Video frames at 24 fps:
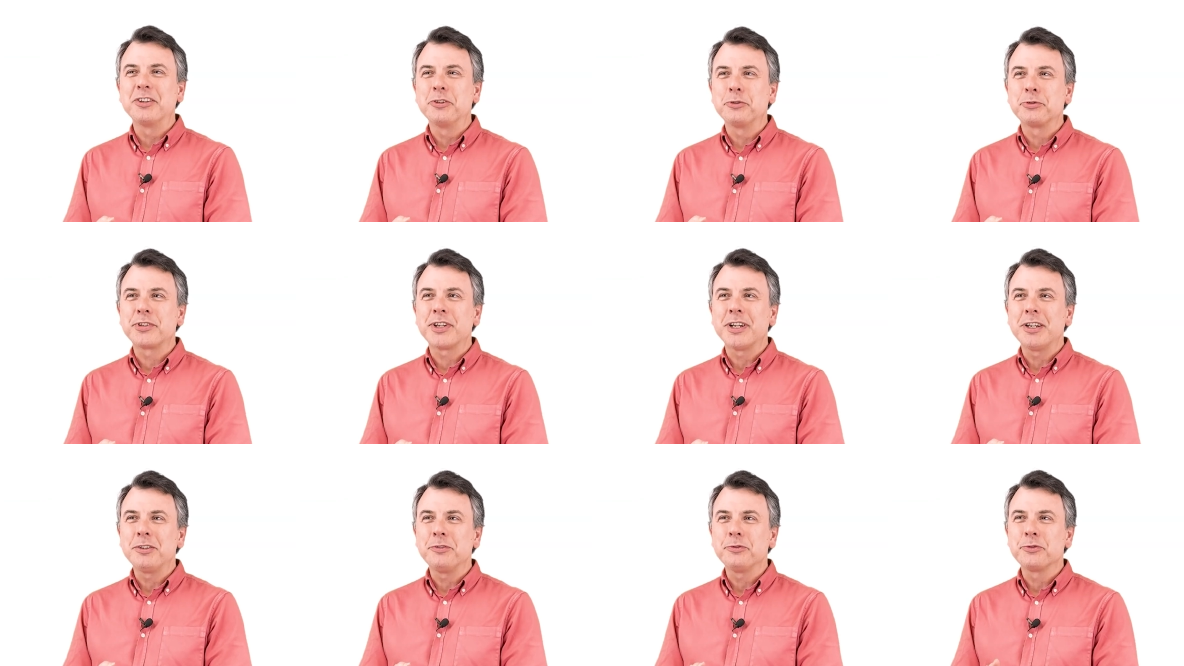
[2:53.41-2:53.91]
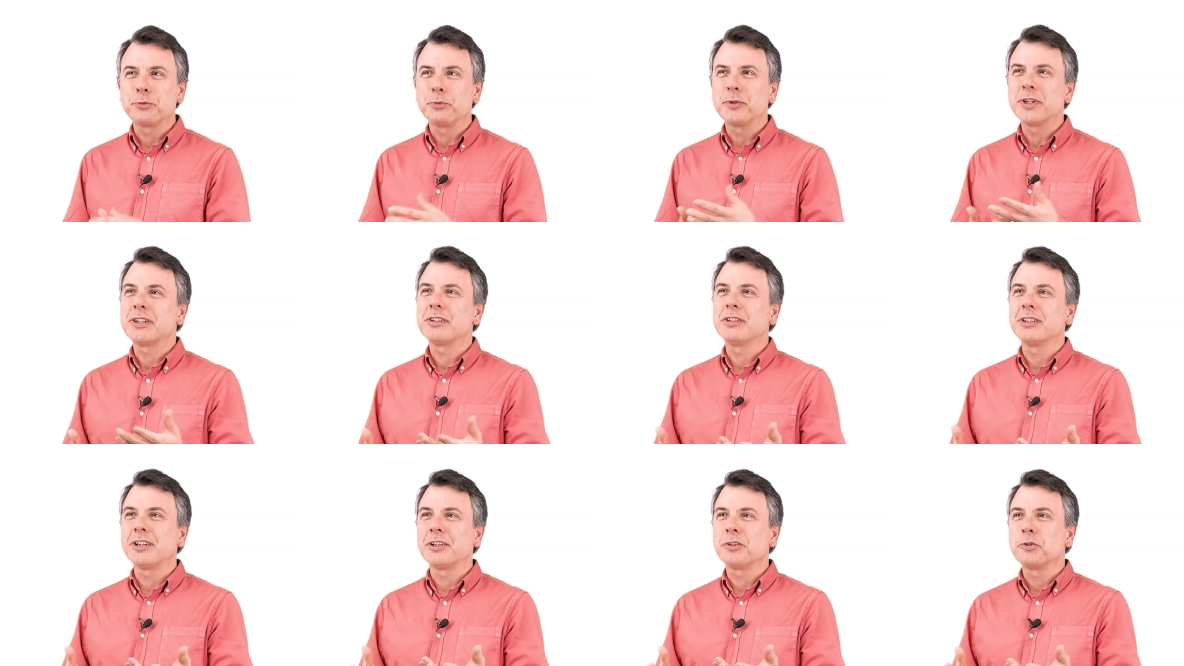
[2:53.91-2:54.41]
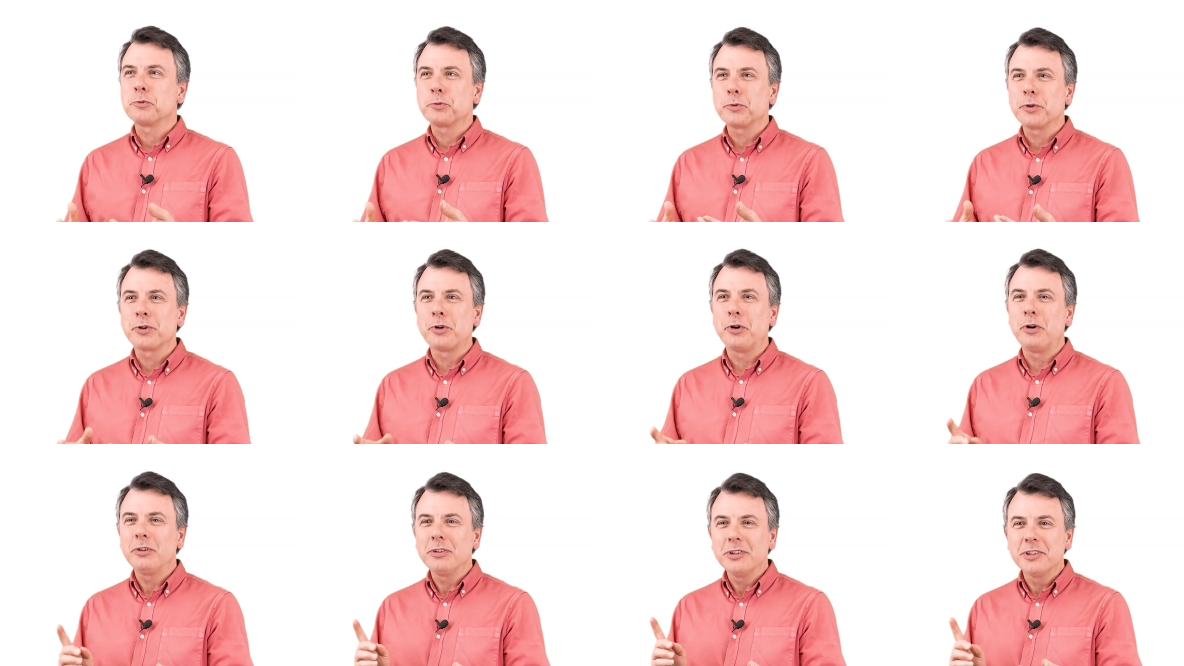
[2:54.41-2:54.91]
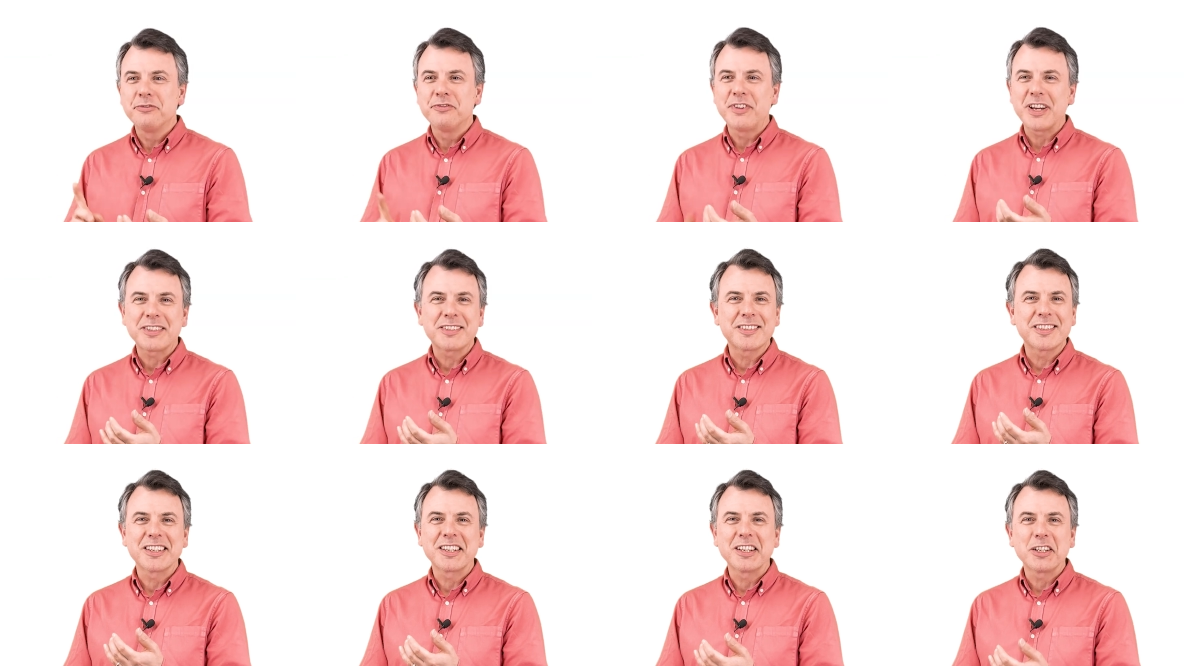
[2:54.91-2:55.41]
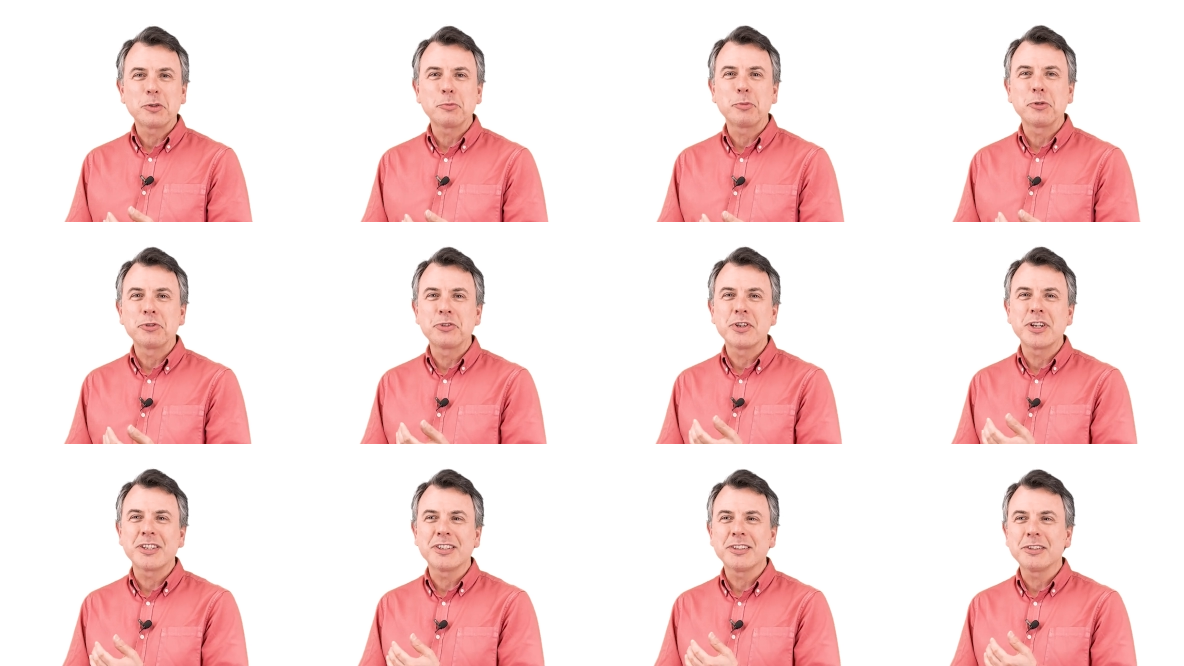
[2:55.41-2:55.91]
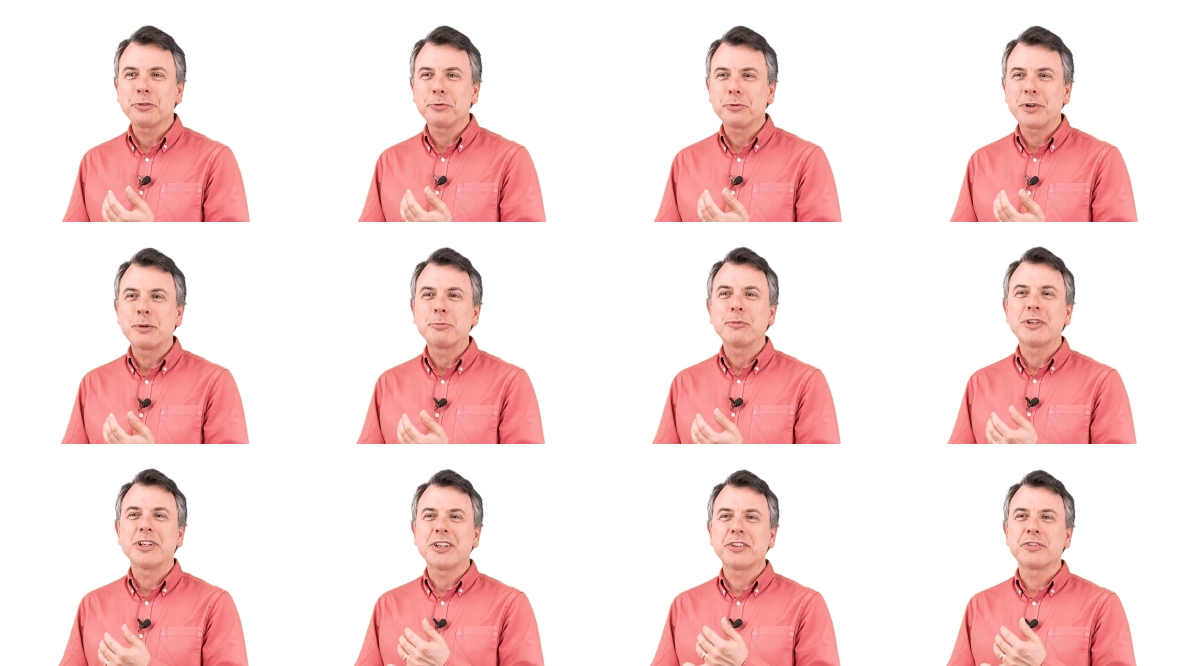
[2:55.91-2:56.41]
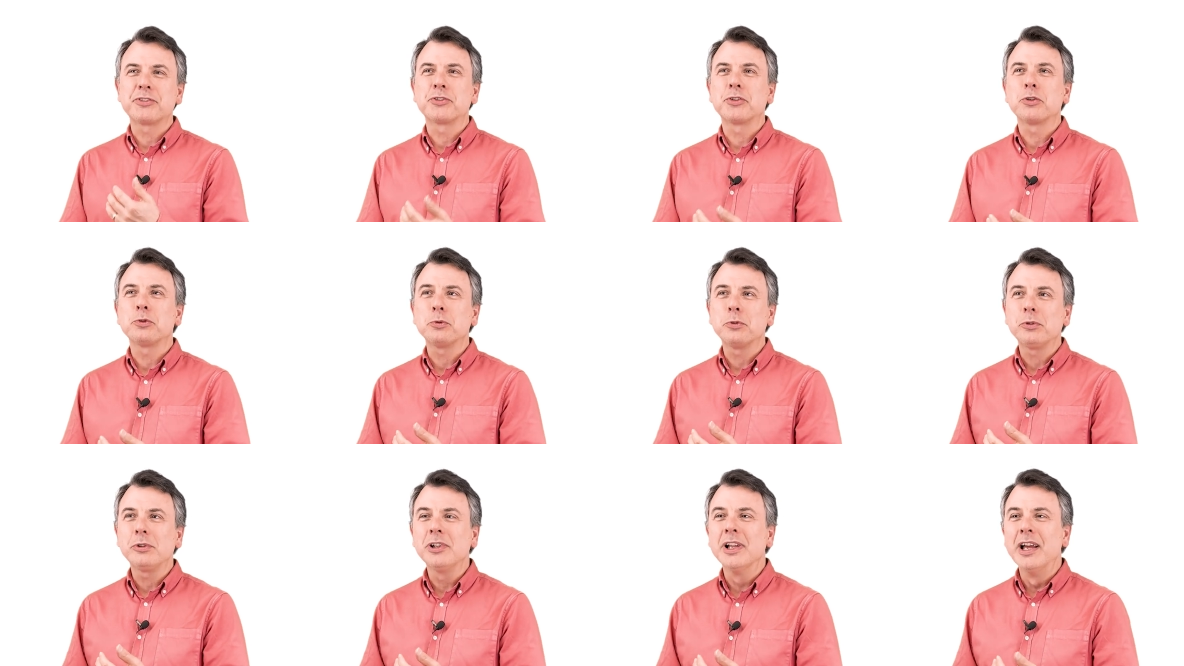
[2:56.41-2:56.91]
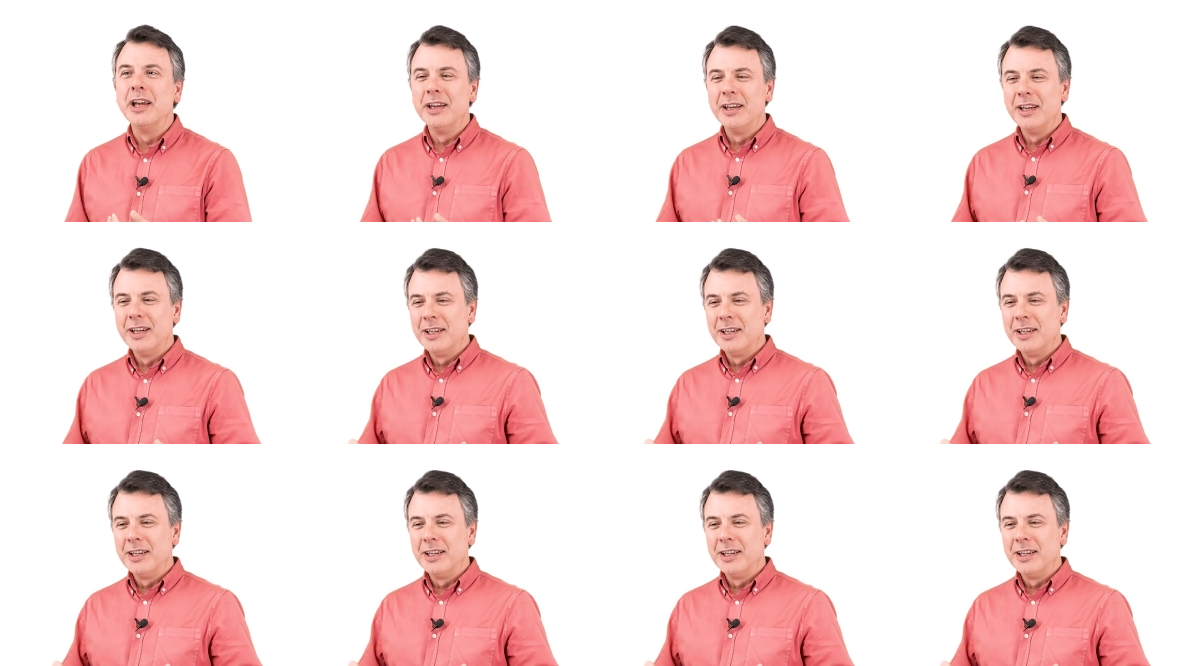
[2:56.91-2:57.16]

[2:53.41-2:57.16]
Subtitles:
yourselves, really? I don't recall investing in a particular MES tool.